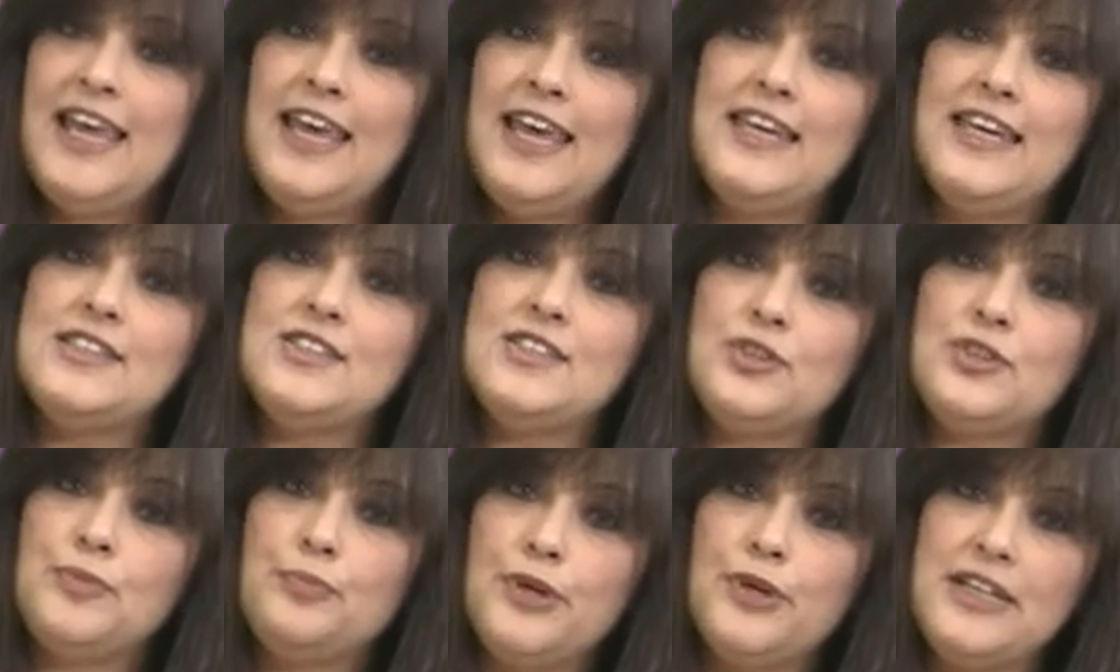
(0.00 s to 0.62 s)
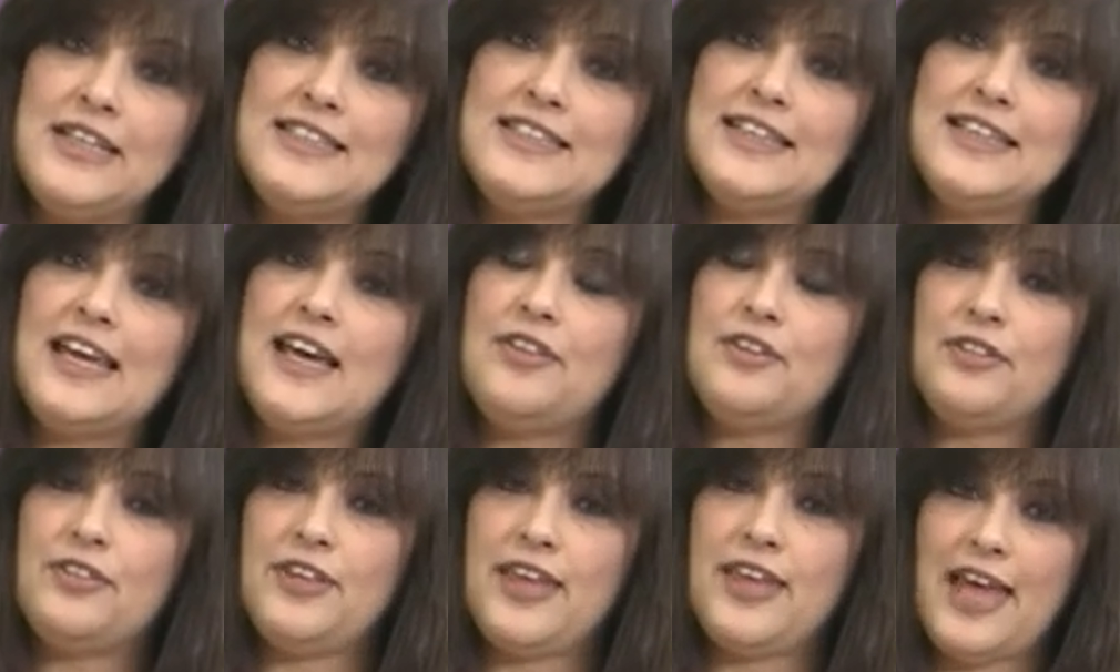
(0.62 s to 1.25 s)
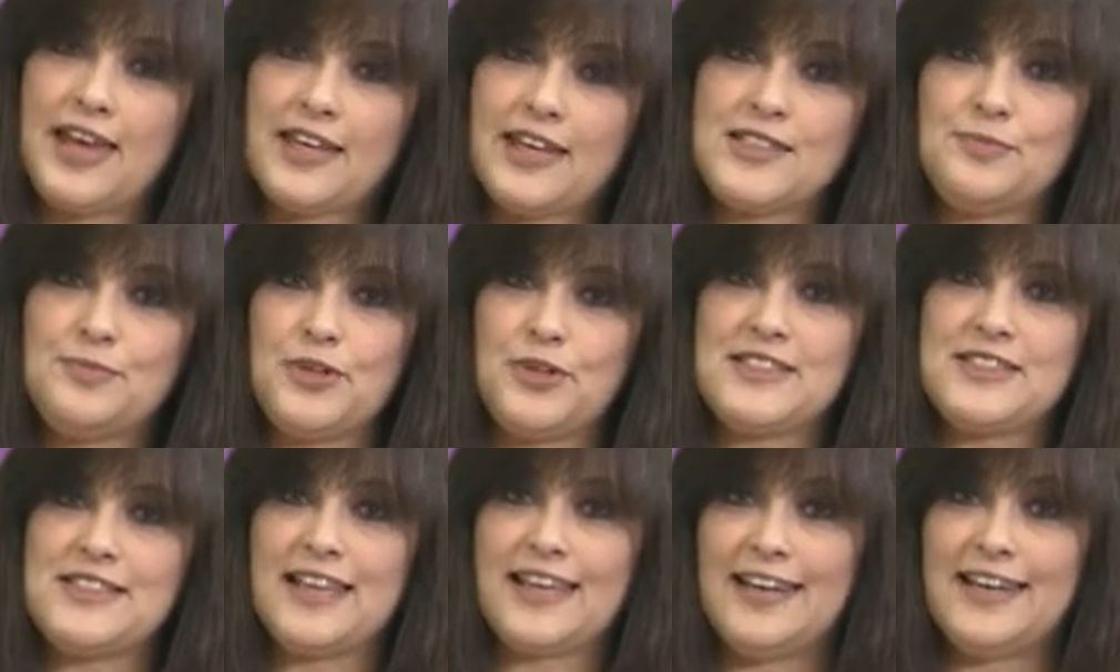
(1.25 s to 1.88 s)
is to bring together the
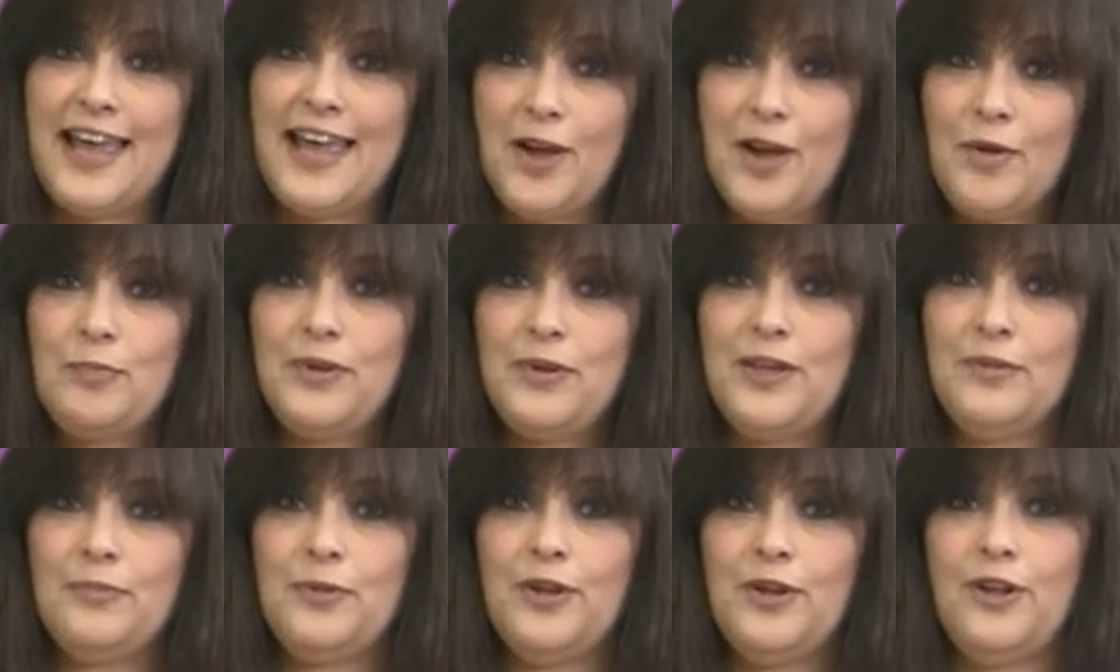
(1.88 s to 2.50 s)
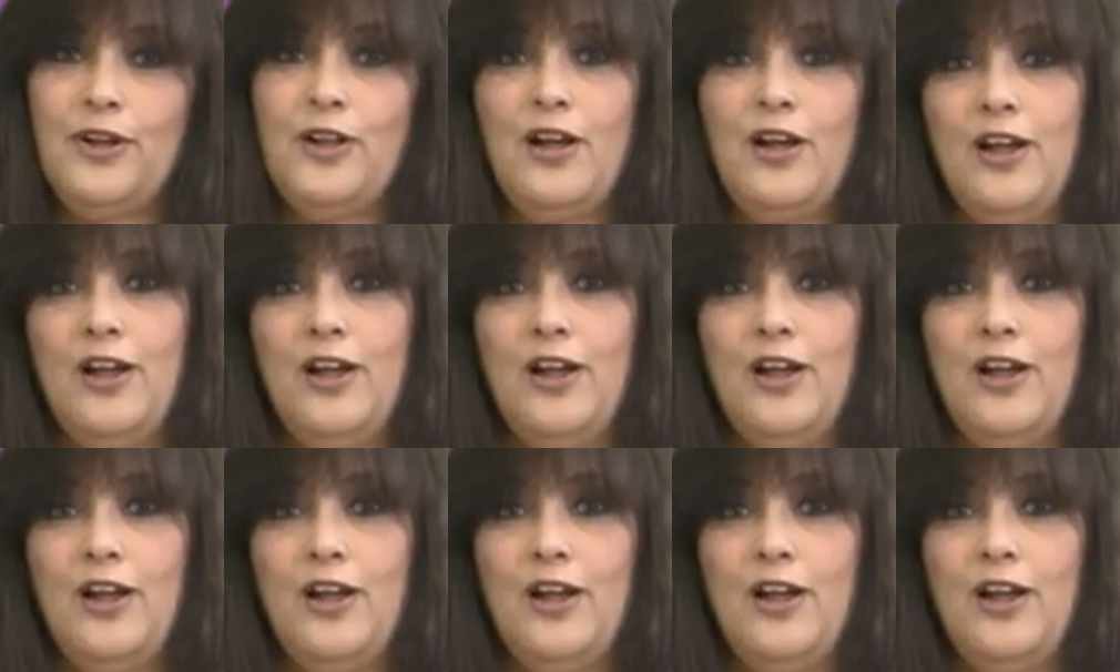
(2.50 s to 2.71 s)
experts that can help people